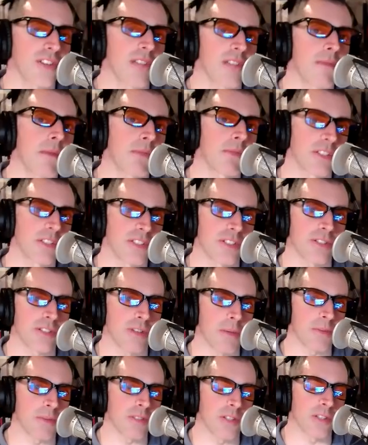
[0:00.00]
I remember listening to
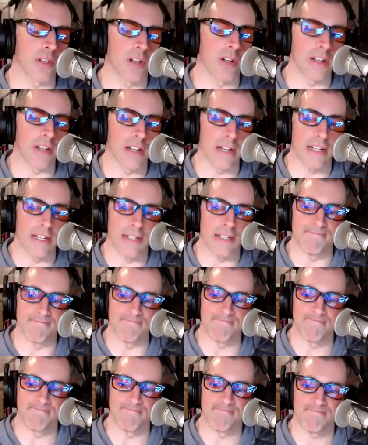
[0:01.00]
her episode on, um,
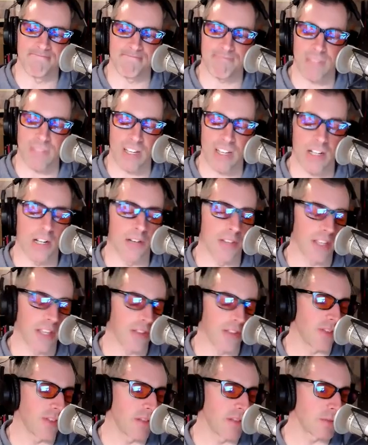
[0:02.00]
oh, the
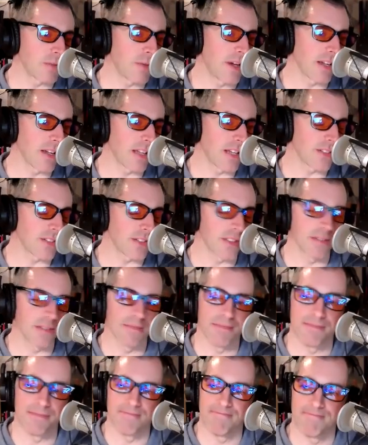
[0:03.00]
other famous podcaster,
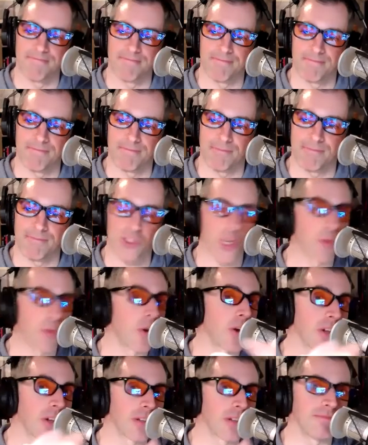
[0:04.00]
Joe
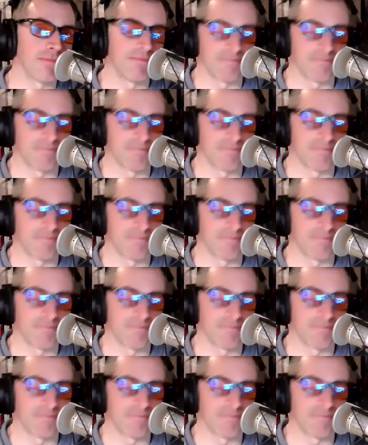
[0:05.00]
Rogan.